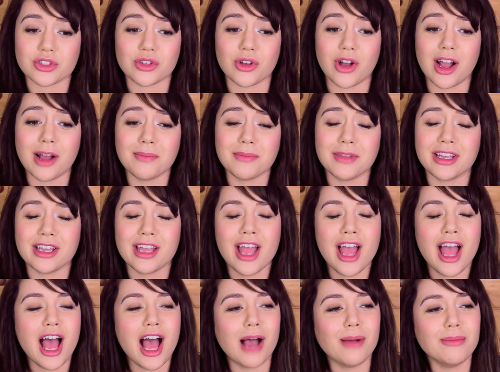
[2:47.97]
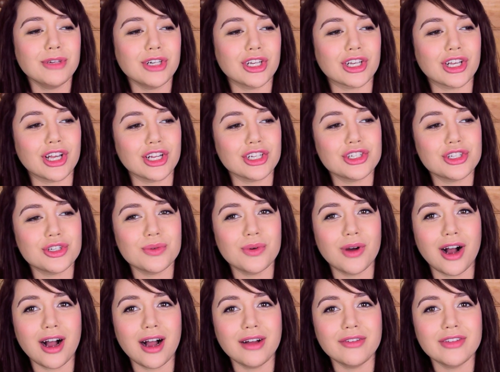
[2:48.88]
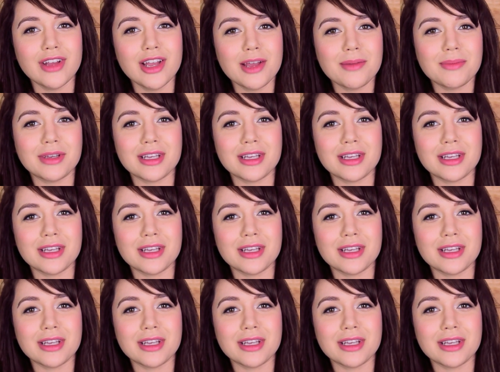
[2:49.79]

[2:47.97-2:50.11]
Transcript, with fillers: So I'm like, I'm gonna cut you off